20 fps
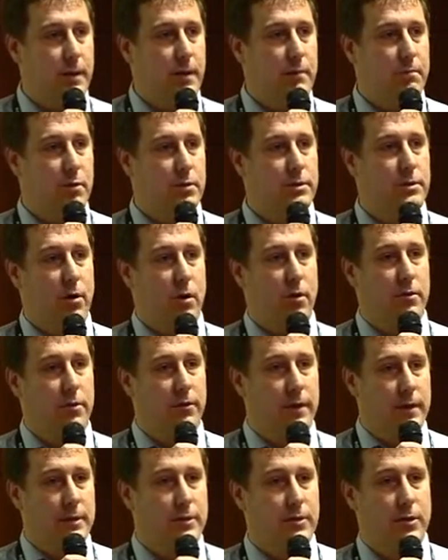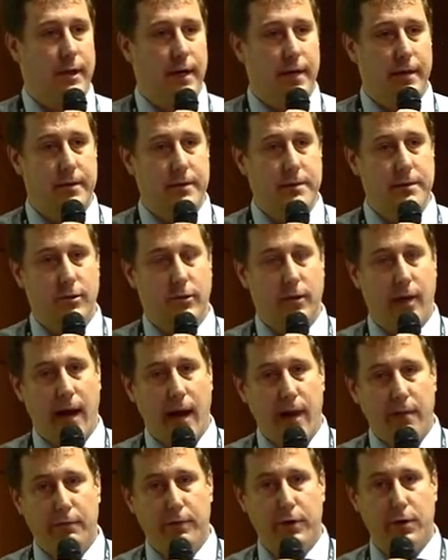where you put all the things together. So you
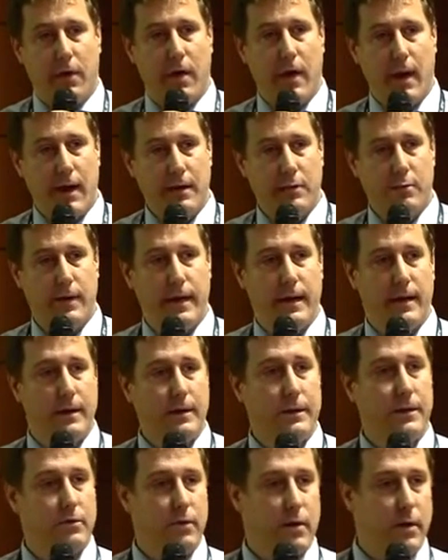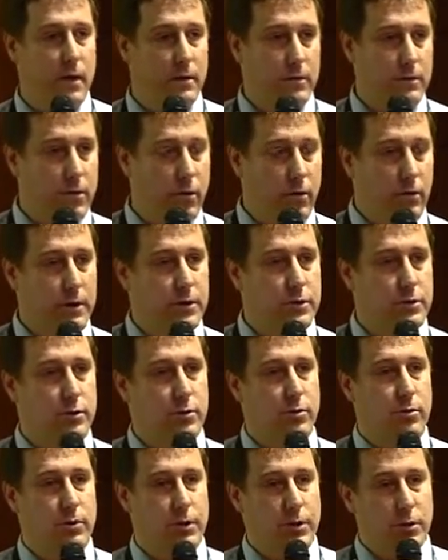have your hardware, you are going
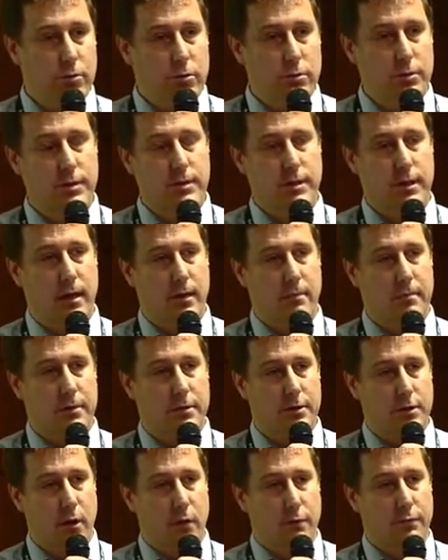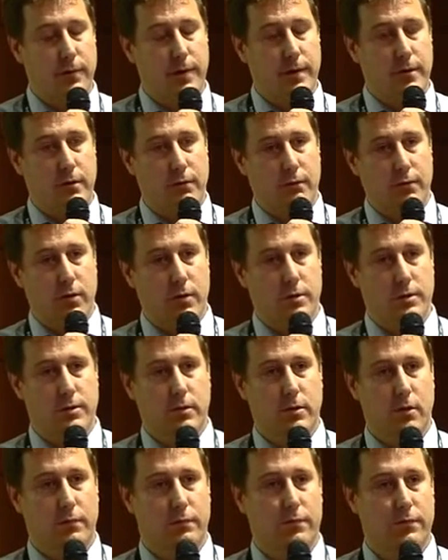to use the software and of course the
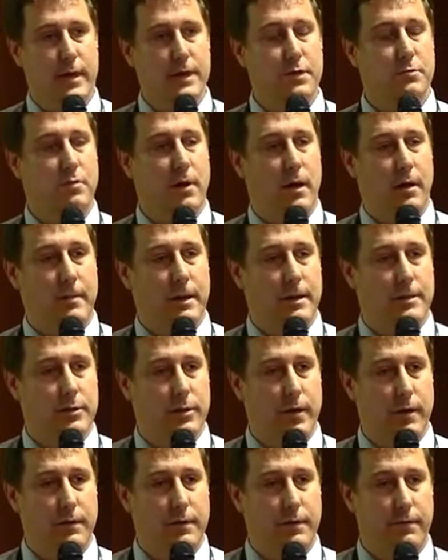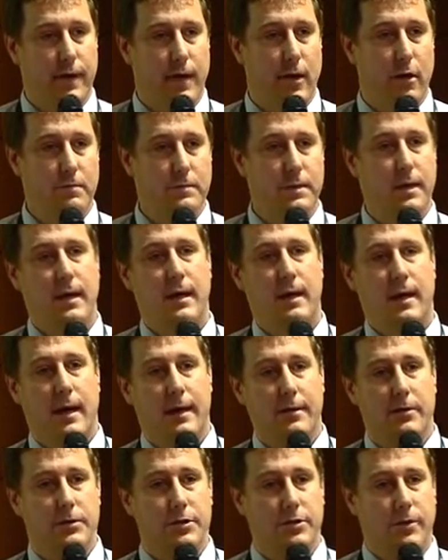configuration parameters you have developed,
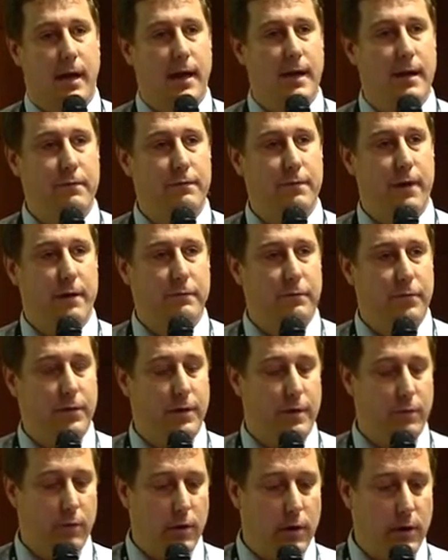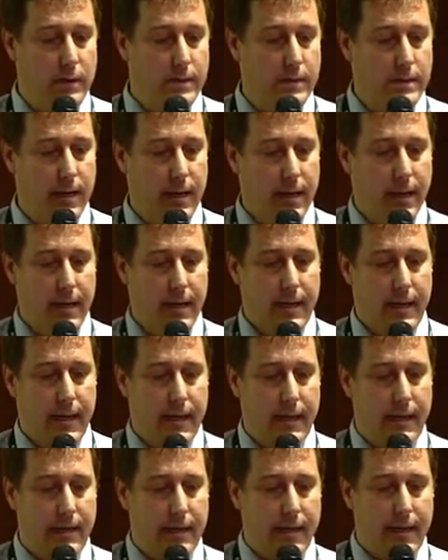and you try if everything works.
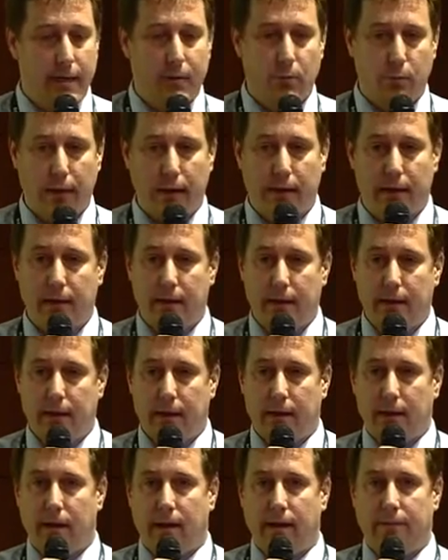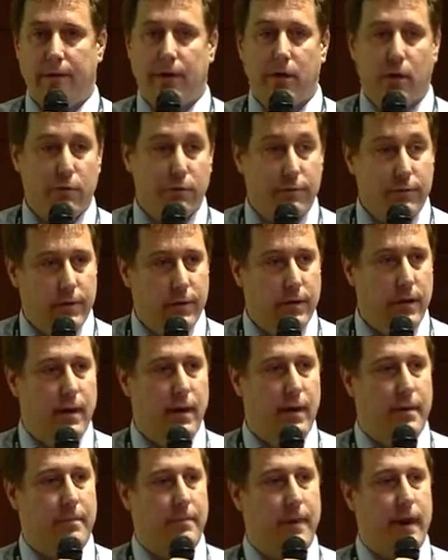And there where very often
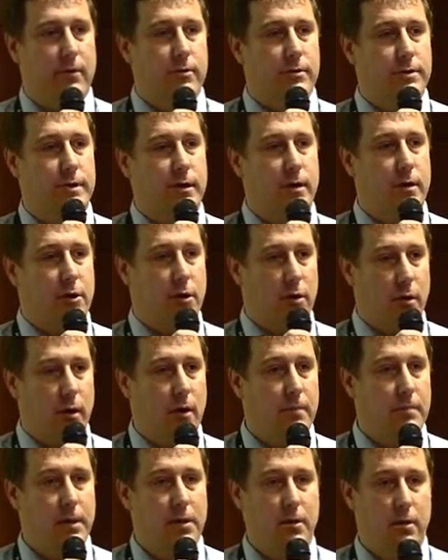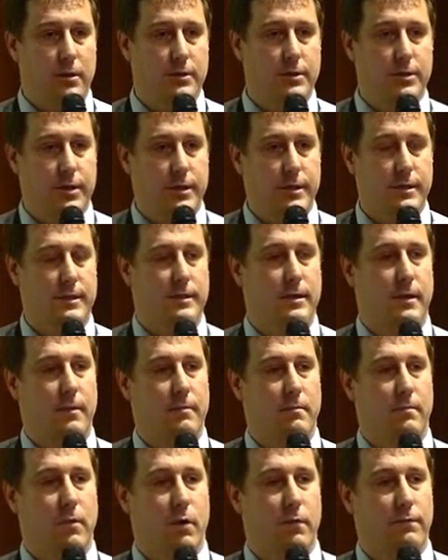errors occur because just
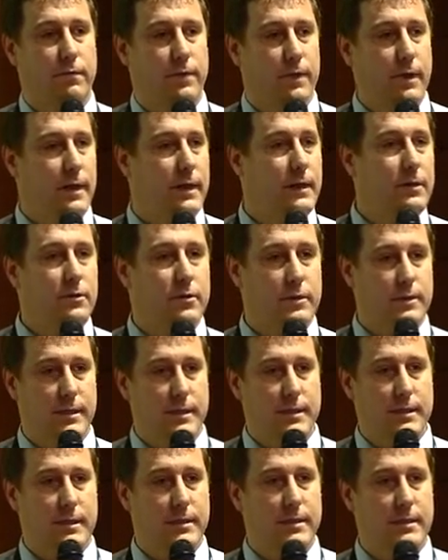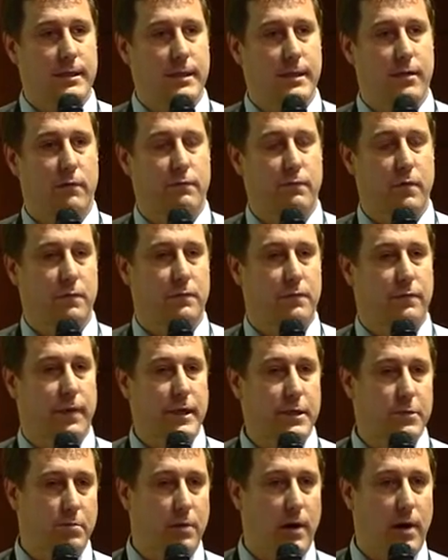of the inconsistency of
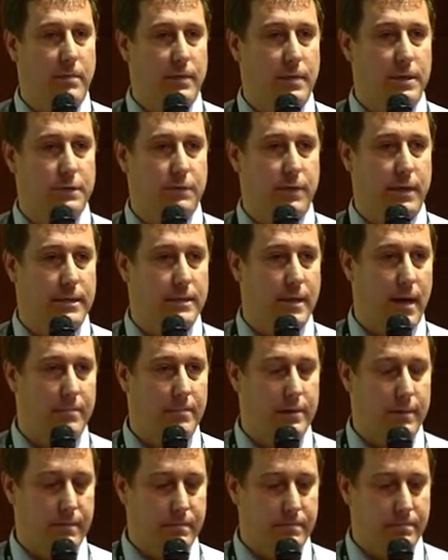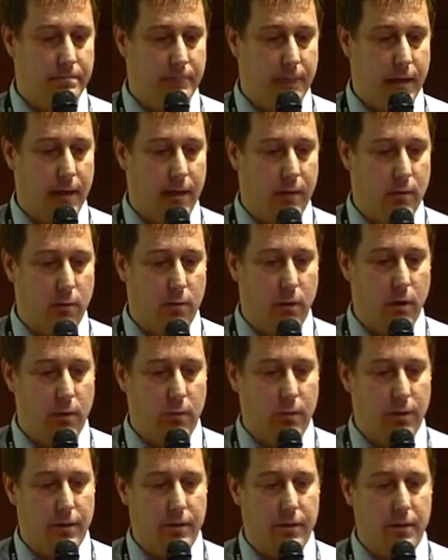configuration parameters, for example,
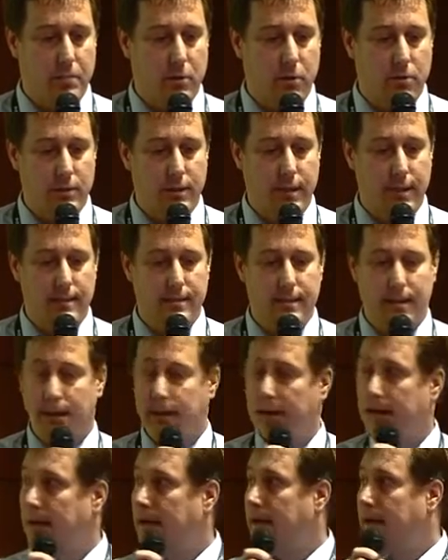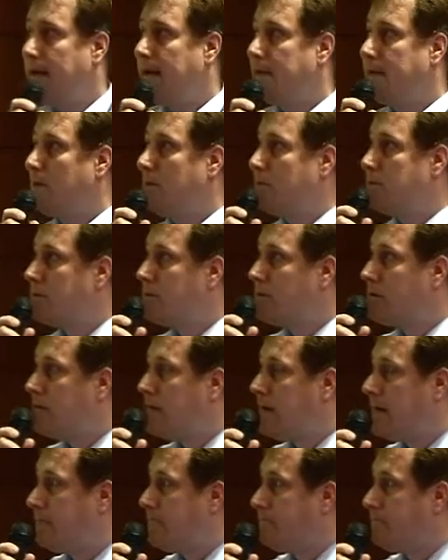within the process. And also